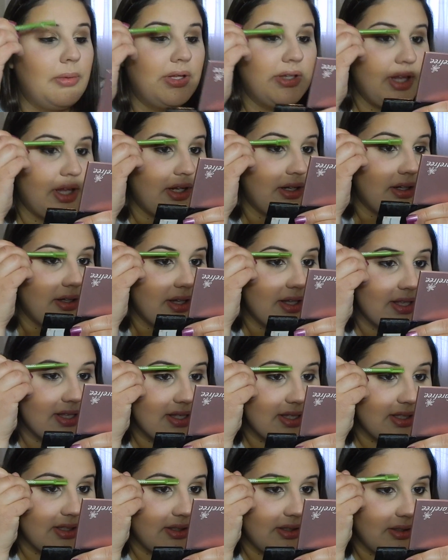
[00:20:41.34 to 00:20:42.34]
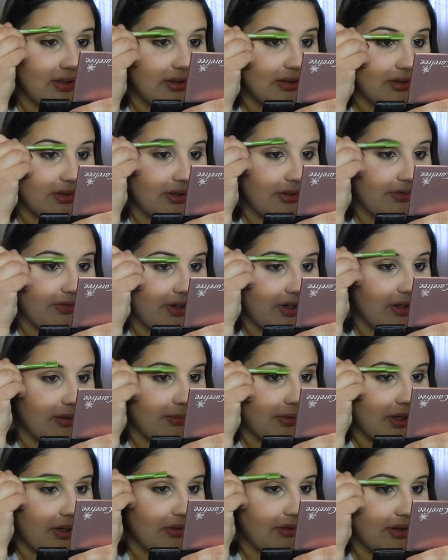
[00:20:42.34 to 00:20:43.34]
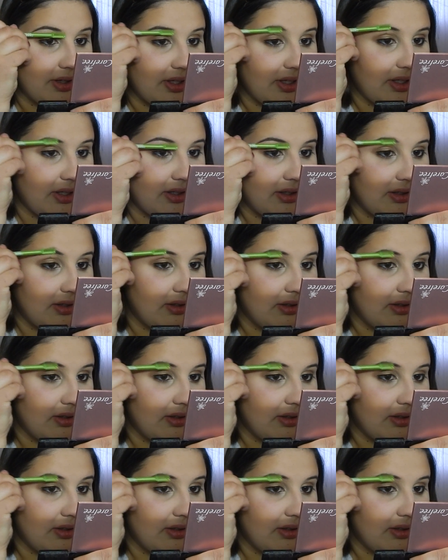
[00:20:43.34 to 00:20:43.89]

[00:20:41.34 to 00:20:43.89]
on the end of this to find a brow thing.